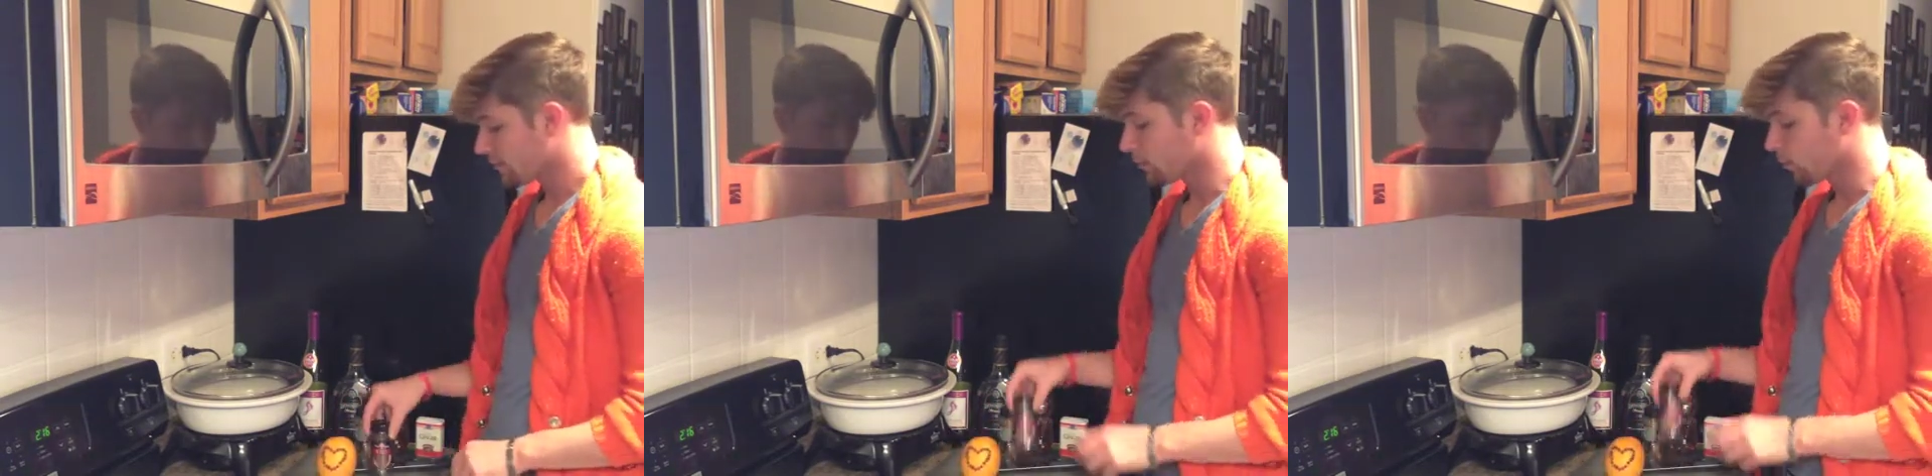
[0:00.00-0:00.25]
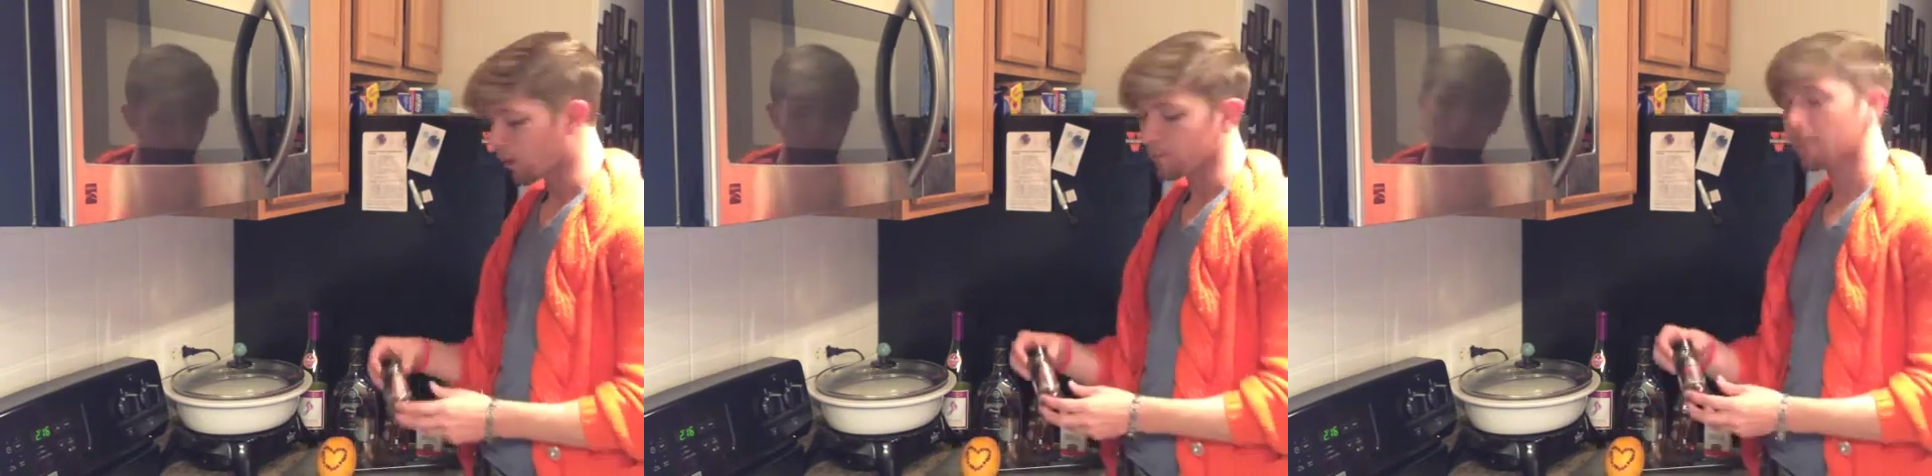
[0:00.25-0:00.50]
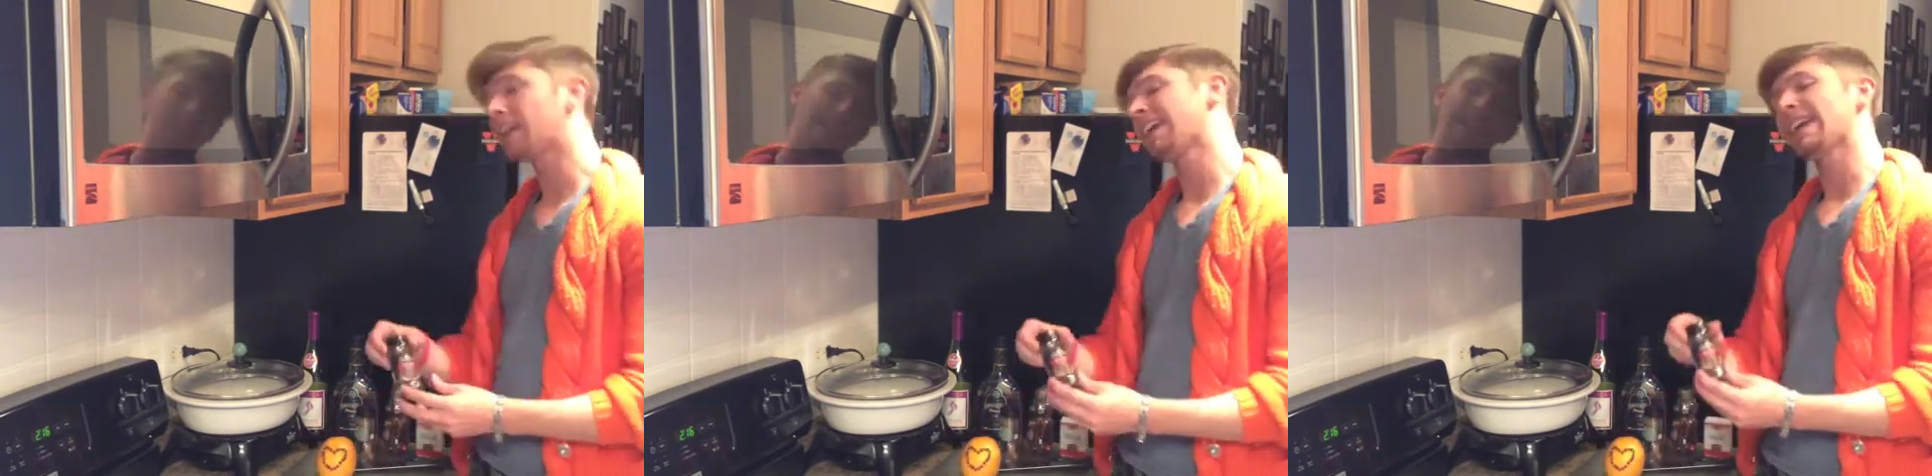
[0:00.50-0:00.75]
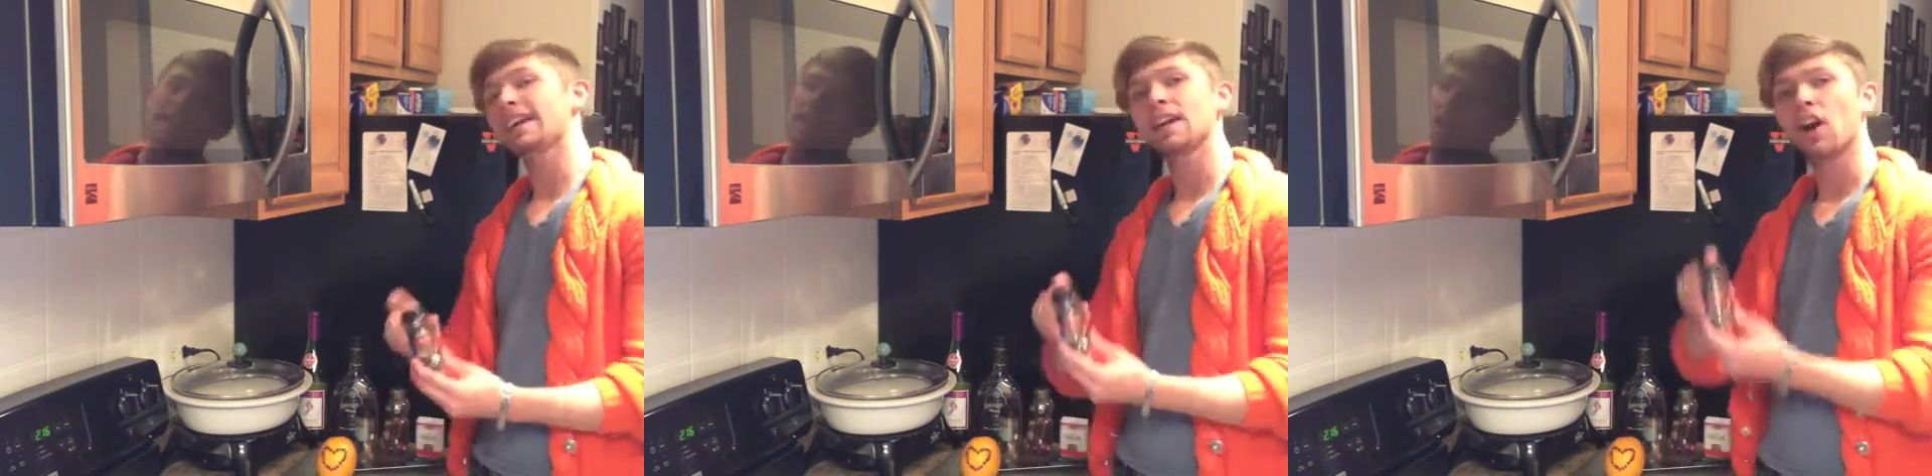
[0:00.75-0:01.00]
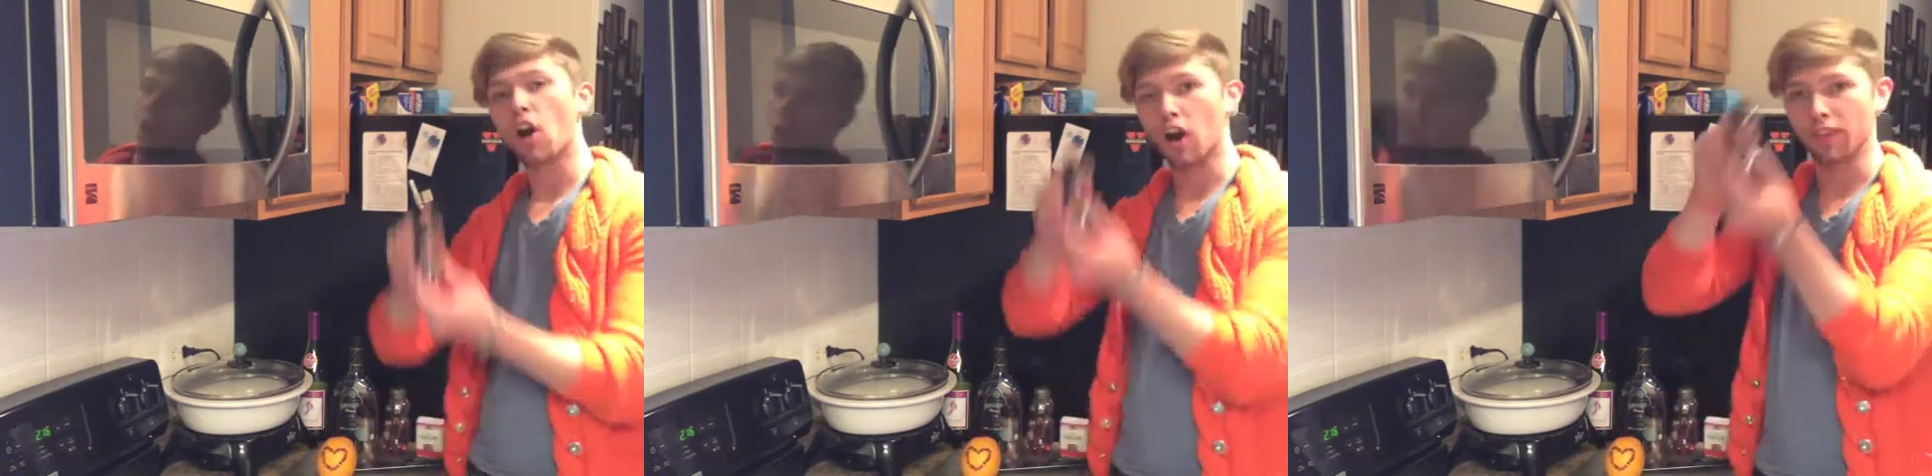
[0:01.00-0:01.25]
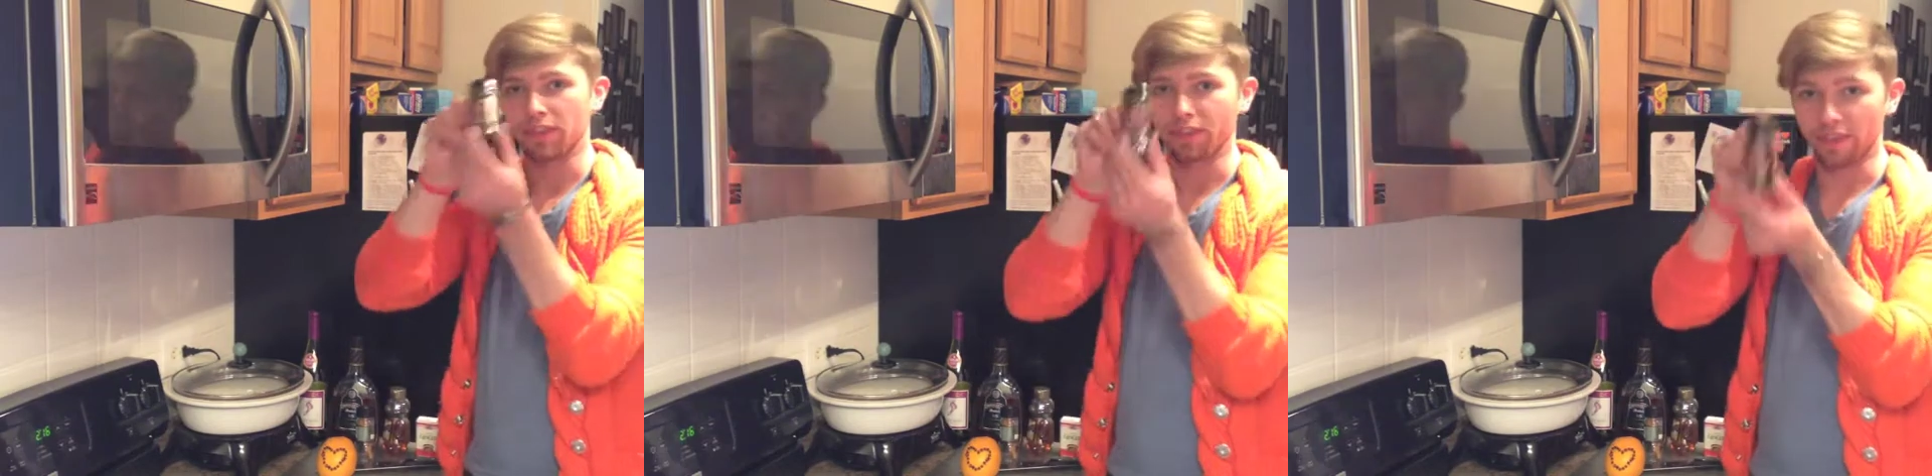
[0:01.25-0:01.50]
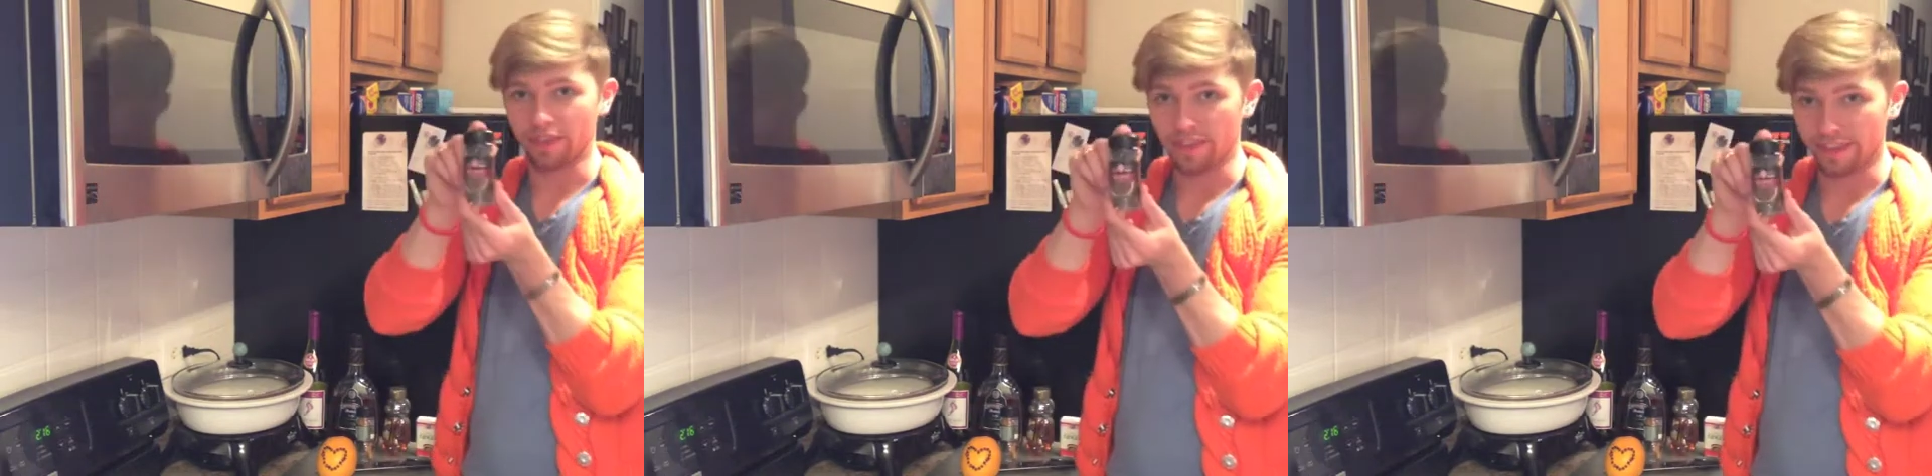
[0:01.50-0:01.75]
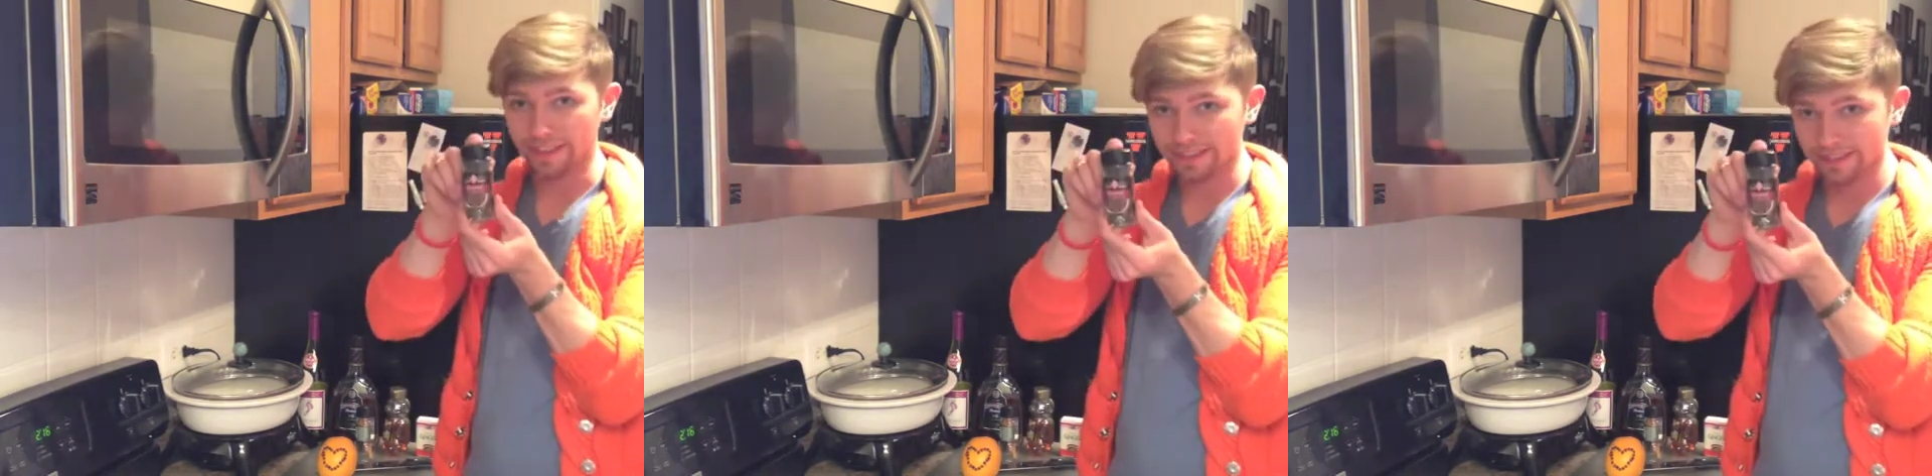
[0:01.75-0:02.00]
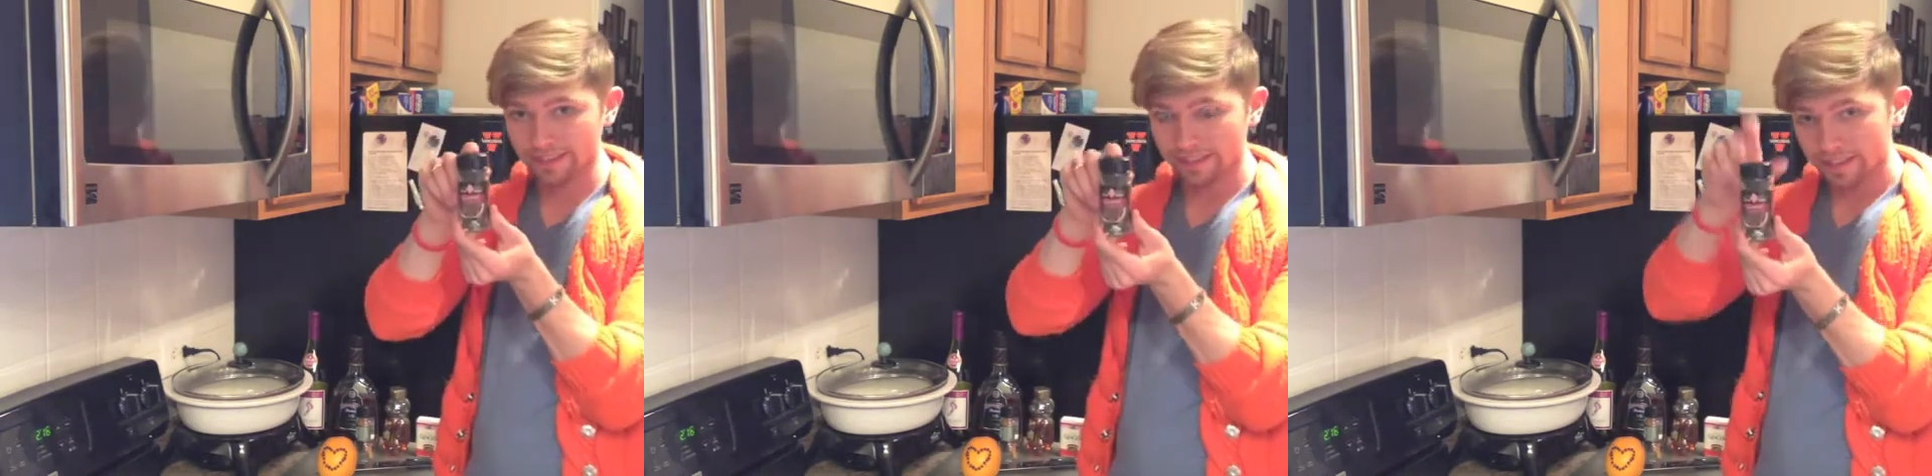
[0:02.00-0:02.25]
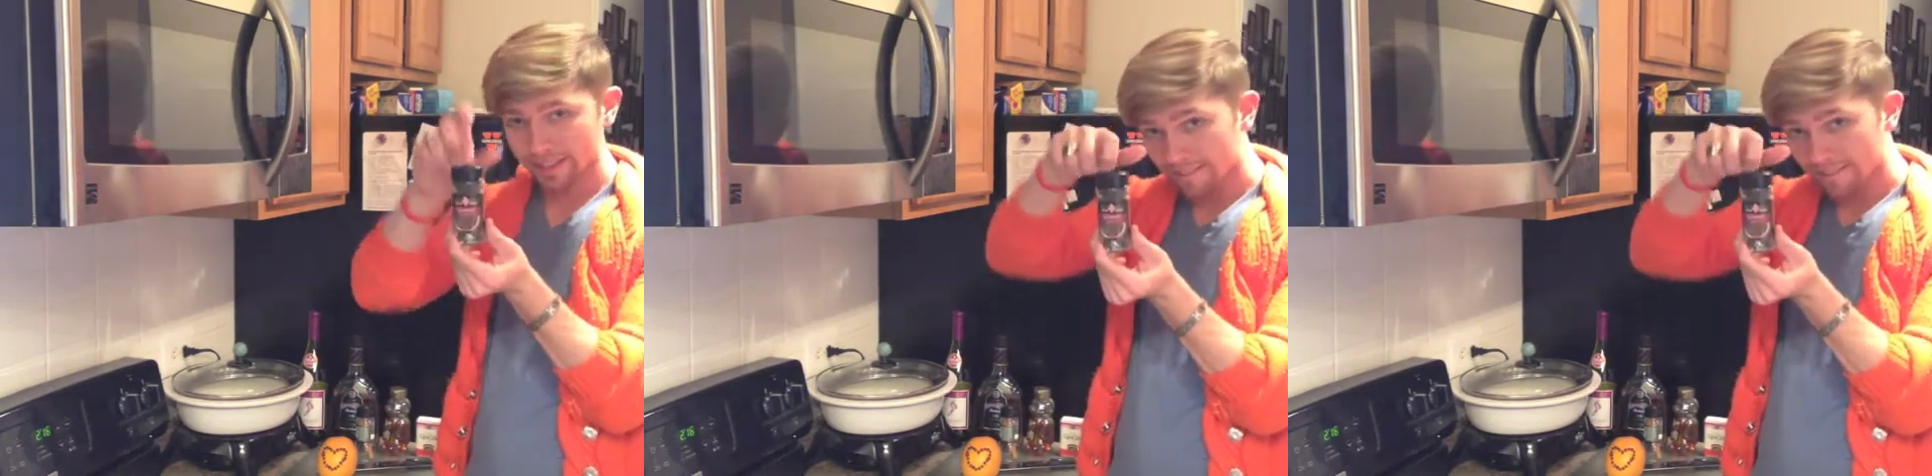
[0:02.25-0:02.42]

more money on this